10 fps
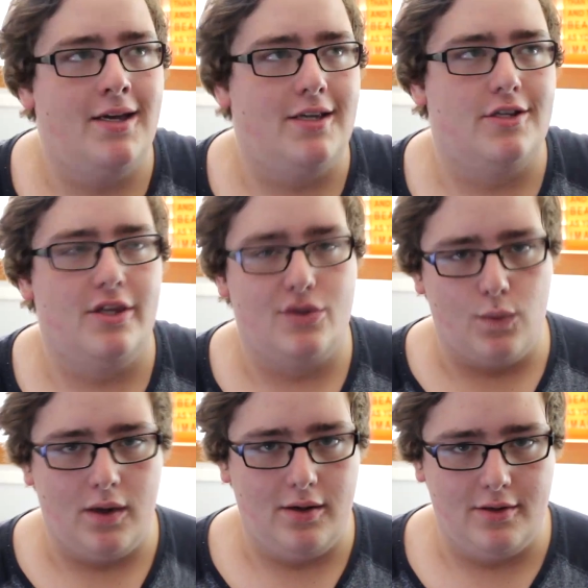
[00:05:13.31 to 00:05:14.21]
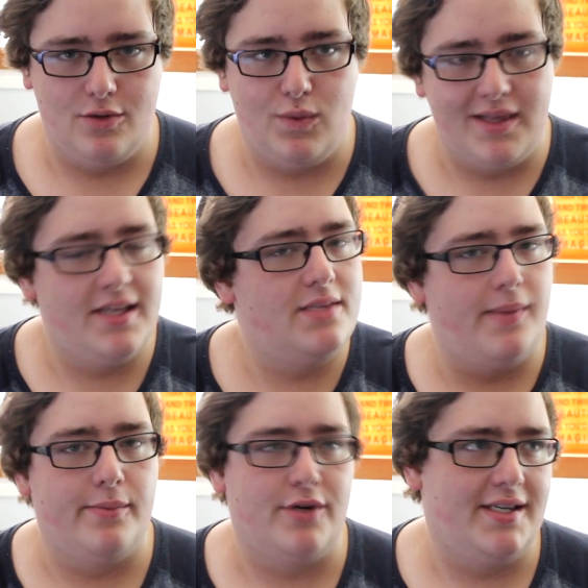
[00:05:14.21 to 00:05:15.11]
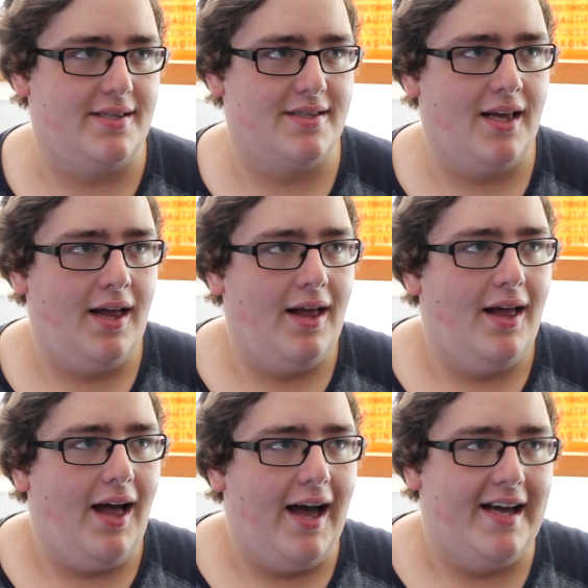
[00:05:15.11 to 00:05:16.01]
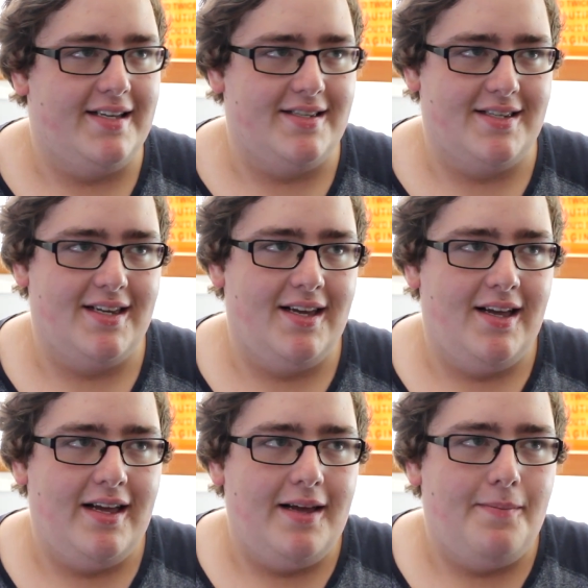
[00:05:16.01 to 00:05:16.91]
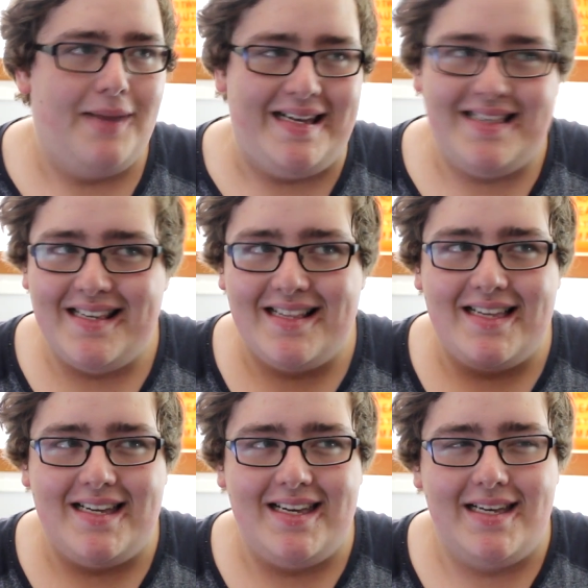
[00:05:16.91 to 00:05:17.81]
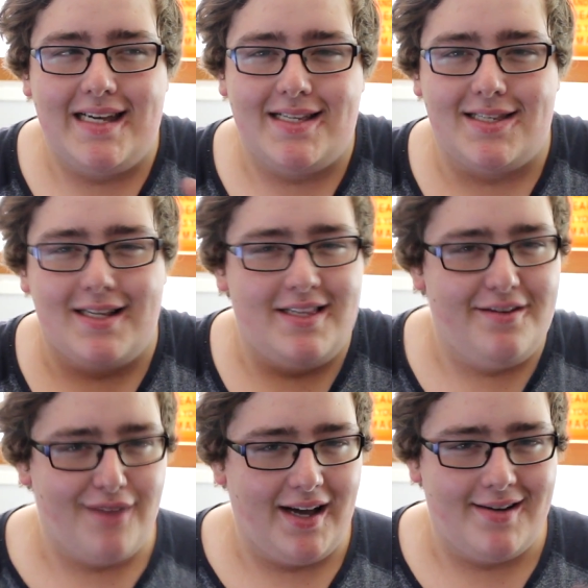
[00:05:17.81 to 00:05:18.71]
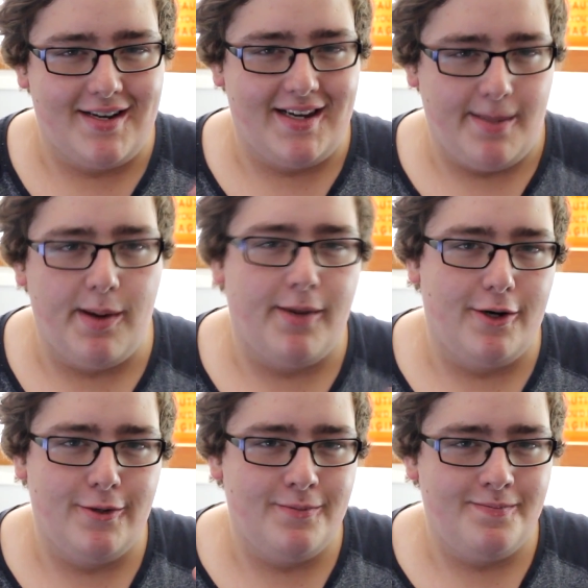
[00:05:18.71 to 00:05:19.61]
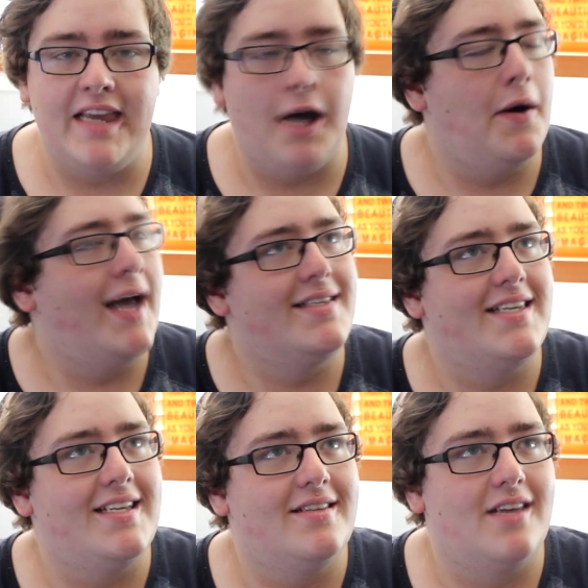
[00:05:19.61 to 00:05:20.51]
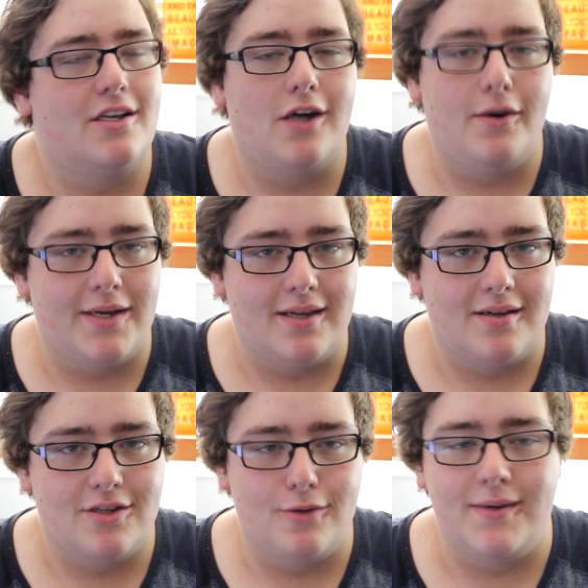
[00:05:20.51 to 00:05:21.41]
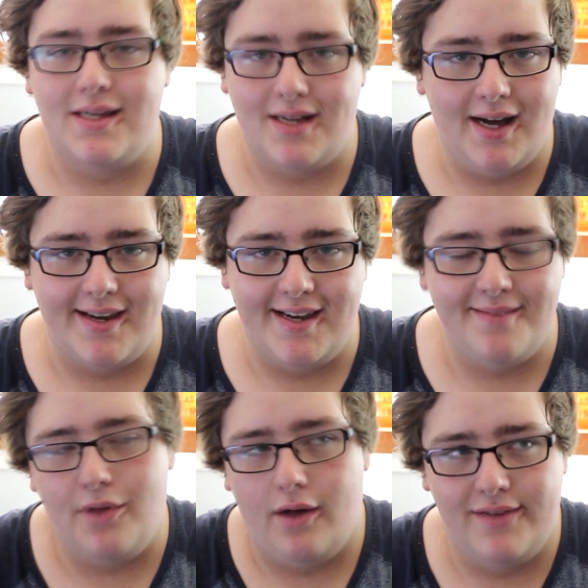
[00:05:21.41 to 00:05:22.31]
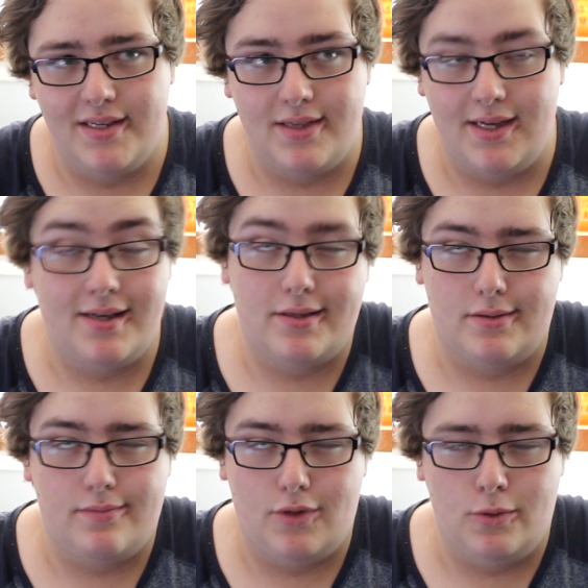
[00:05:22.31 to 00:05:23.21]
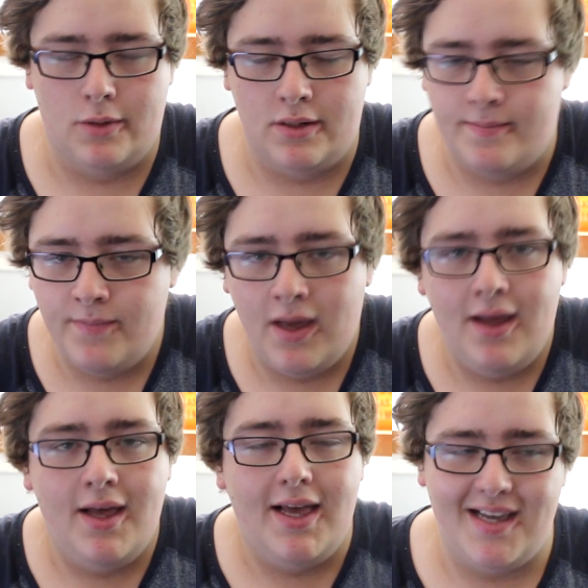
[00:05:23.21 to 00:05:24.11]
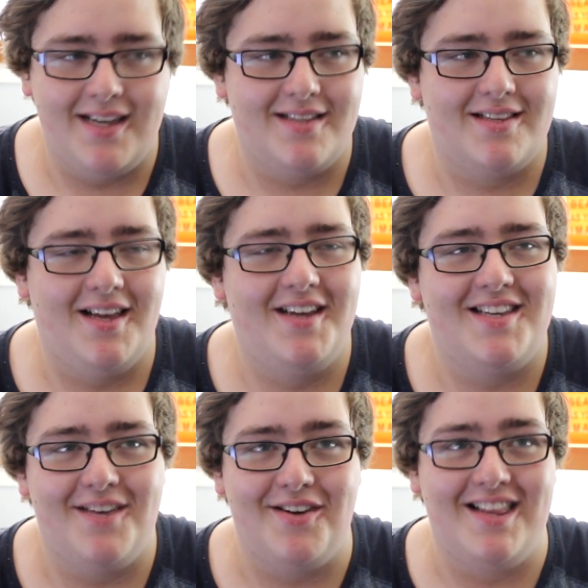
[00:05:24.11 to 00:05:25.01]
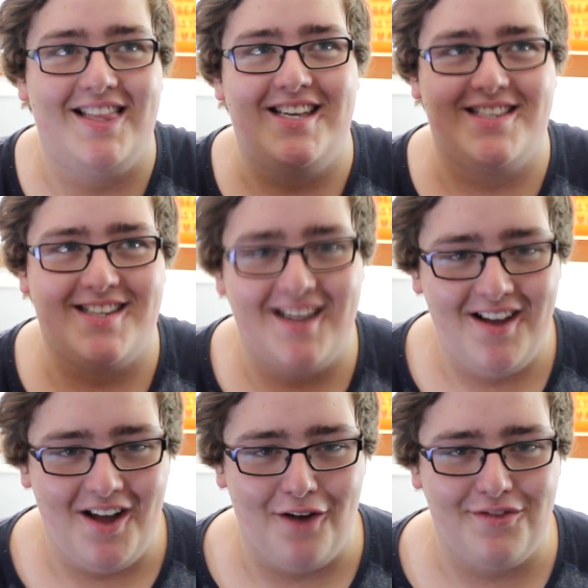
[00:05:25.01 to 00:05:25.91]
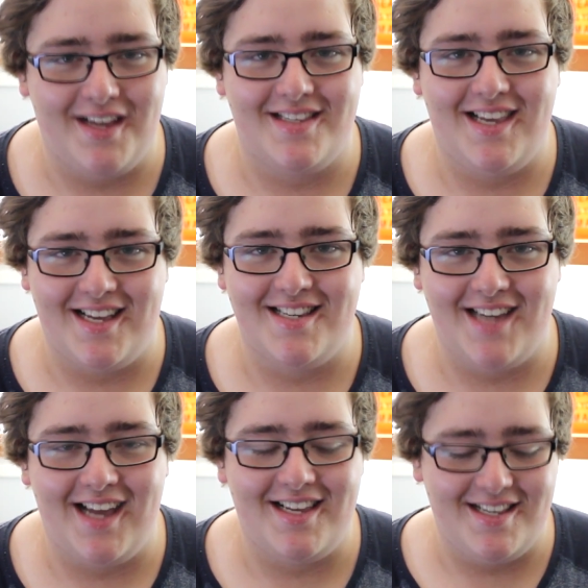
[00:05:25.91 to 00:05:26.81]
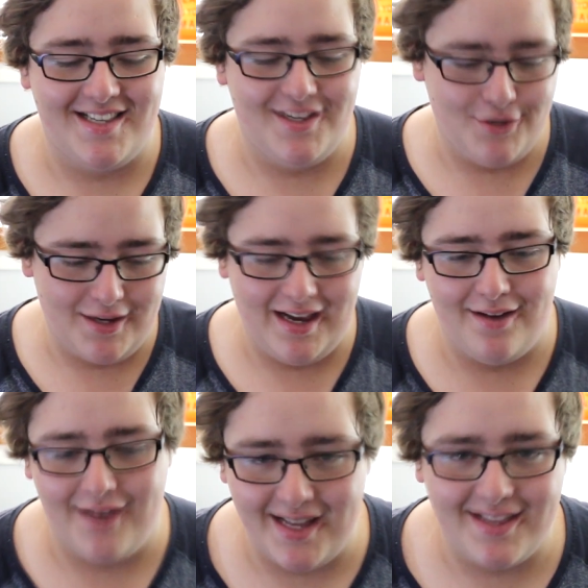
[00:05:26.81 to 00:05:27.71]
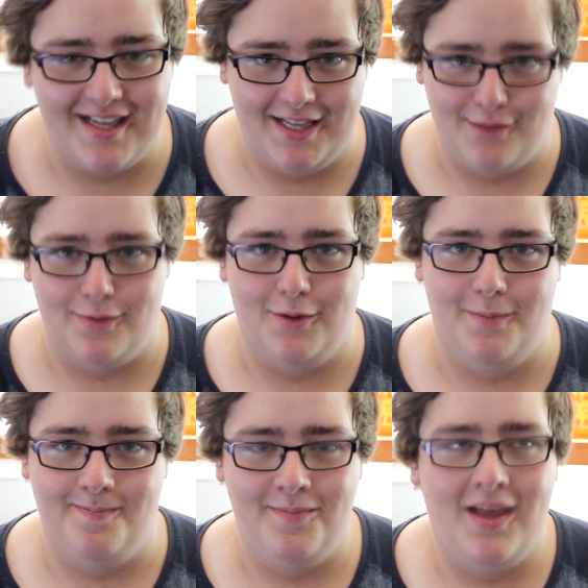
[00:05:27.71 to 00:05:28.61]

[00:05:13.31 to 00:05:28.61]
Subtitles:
into this world with his memories, and basically he gets to live out an MMO. Now as he's going to reincarnate, obviously, because who wouldn't, he is given a list of things he can take and he says you can have anything in the room,